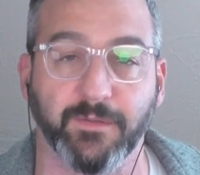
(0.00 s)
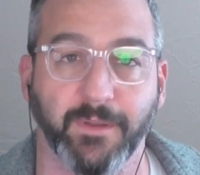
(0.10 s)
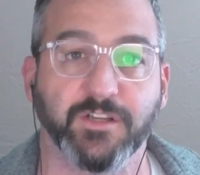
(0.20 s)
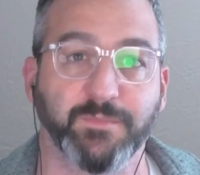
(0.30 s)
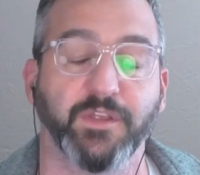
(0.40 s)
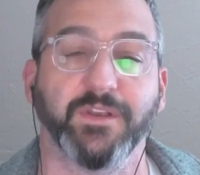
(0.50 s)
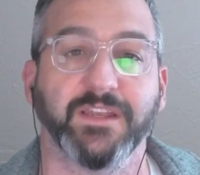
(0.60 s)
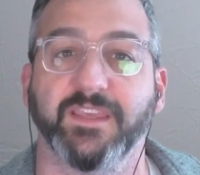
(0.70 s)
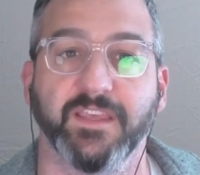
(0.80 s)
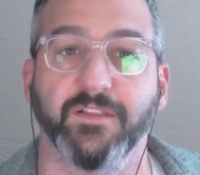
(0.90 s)
Myers, but you didn't
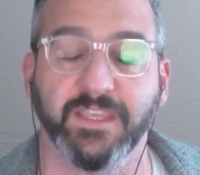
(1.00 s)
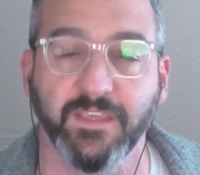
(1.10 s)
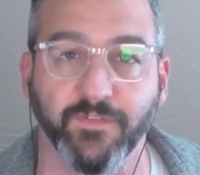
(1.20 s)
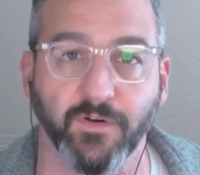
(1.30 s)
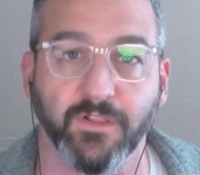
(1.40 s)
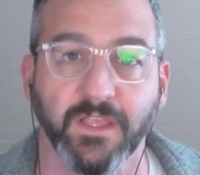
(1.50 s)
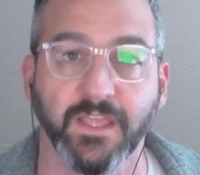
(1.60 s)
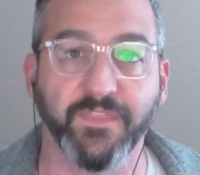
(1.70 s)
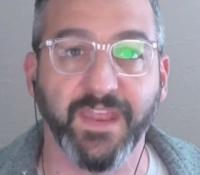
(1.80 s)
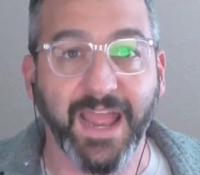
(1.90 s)
kill evil,
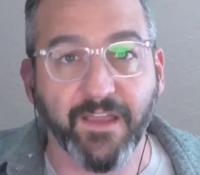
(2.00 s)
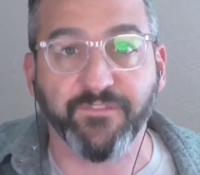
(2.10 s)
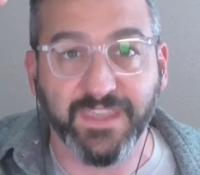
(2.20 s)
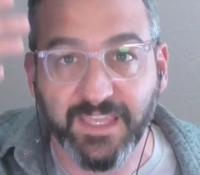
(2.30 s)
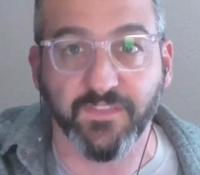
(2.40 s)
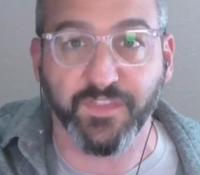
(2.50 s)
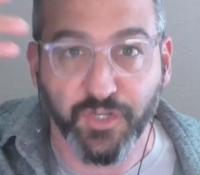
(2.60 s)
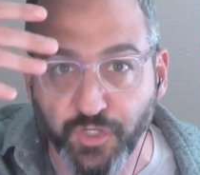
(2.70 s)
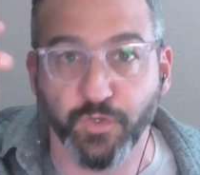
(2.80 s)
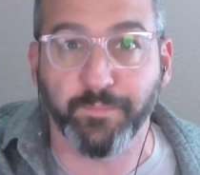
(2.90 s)
then have the
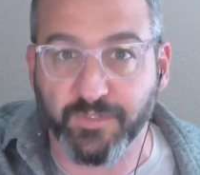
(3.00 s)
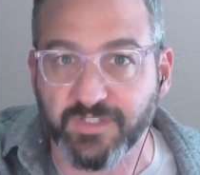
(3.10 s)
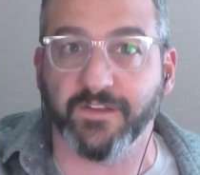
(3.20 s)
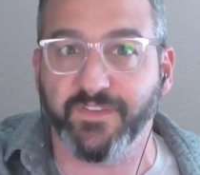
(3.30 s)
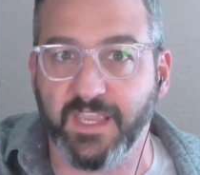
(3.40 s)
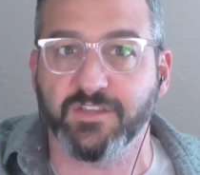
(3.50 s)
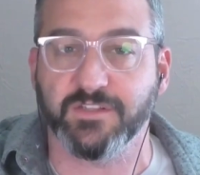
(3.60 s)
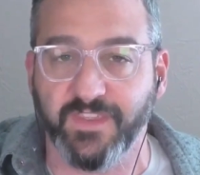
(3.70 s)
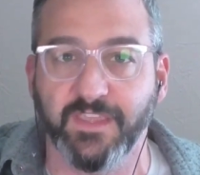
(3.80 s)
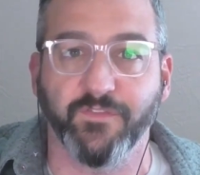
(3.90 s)
new personification
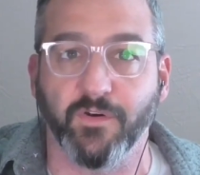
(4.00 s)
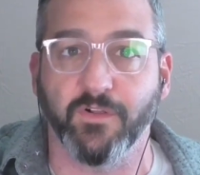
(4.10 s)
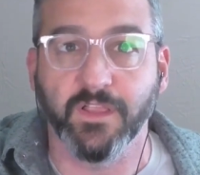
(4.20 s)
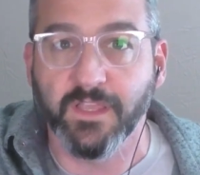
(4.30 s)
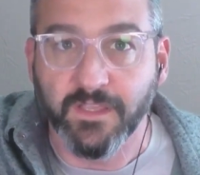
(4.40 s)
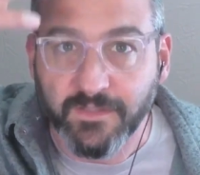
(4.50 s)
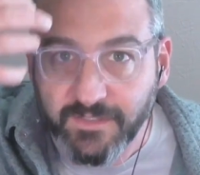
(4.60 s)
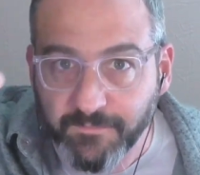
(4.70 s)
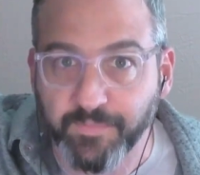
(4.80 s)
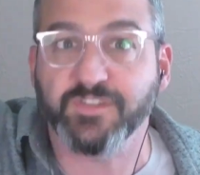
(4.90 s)
of evil
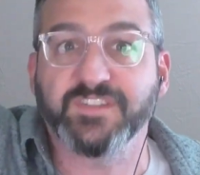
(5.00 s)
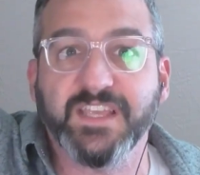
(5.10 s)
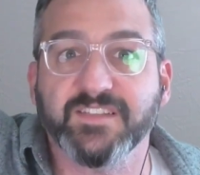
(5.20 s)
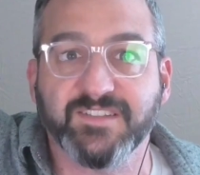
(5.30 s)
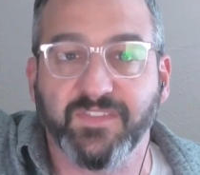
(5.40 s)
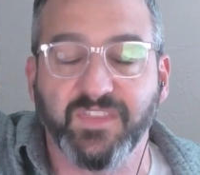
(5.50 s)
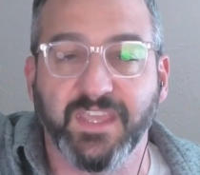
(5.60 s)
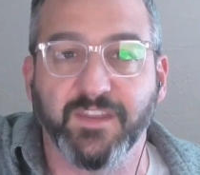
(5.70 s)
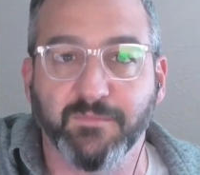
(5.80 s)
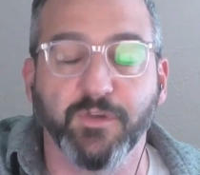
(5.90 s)
persist at the
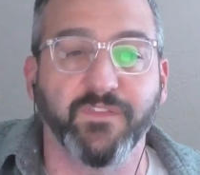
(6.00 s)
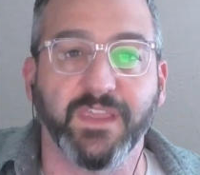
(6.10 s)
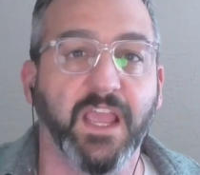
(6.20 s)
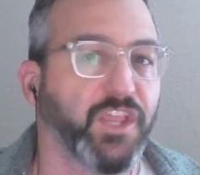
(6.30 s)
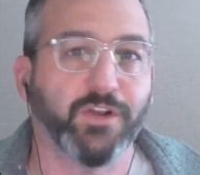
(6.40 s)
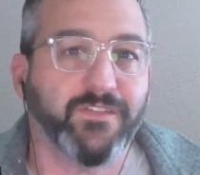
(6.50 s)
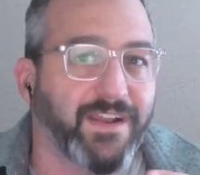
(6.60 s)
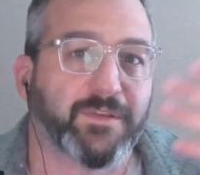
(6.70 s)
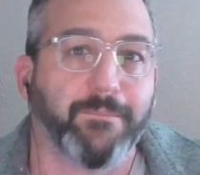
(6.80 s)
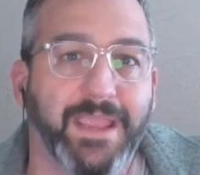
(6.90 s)
end of the movie. You don't even
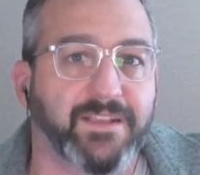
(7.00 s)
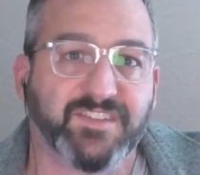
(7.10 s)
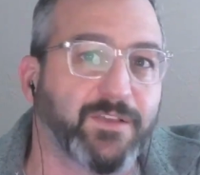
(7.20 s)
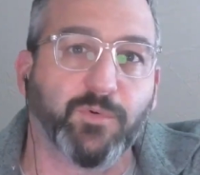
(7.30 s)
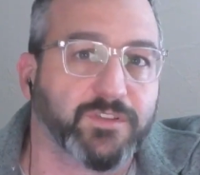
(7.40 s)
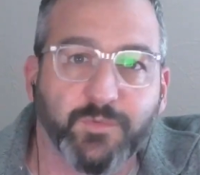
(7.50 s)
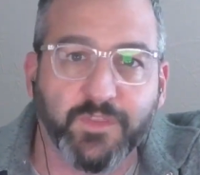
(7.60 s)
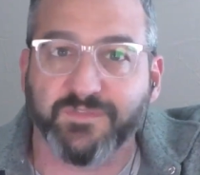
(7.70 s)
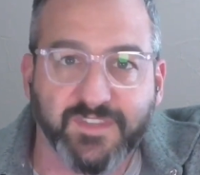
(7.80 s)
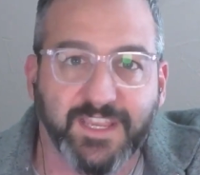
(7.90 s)
have to make sequels
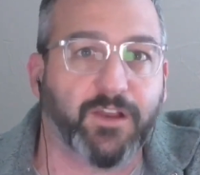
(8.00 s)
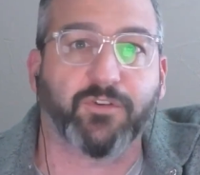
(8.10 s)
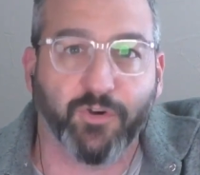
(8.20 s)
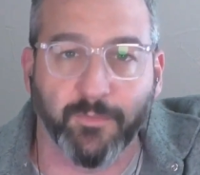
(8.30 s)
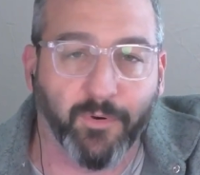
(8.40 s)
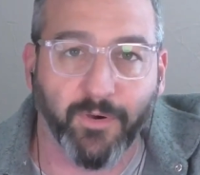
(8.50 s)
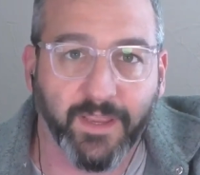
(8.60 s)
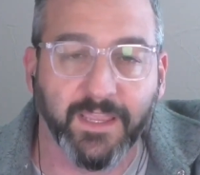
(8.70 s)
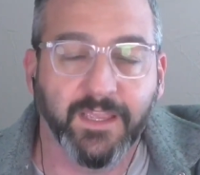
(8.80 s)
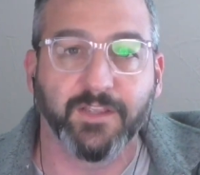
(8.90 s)
with Scarecrow
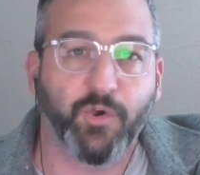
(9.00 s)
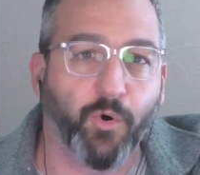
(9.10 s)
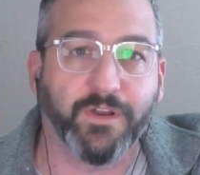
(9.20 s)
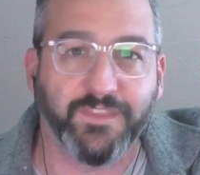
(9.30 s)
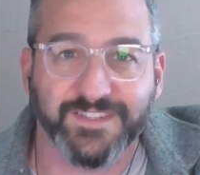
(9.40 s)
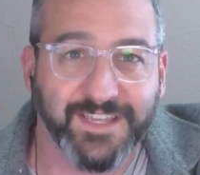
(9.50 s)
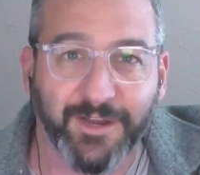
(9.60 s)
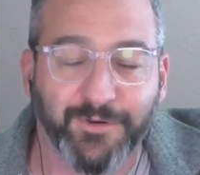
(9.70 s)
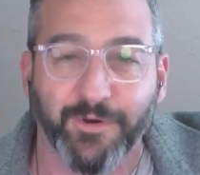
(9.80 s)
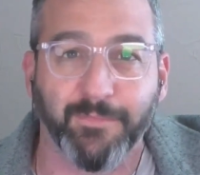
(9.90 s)
Boy, Corey the
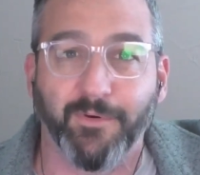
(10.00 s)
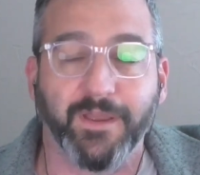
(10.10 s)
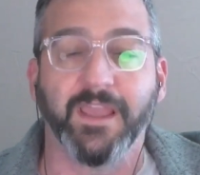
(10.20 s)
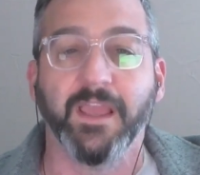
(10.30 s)
Scarecrow Boy,